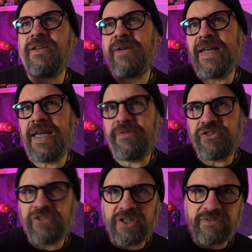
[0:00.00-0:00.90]
you want to have
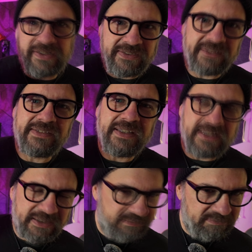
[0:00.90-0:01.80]
your shutter at
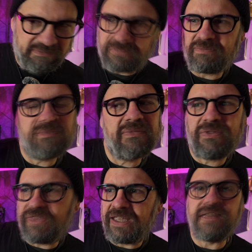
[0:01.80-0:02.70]
60
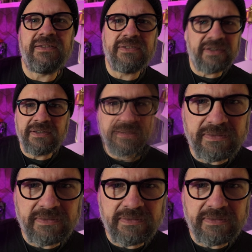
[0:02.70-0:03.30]
things.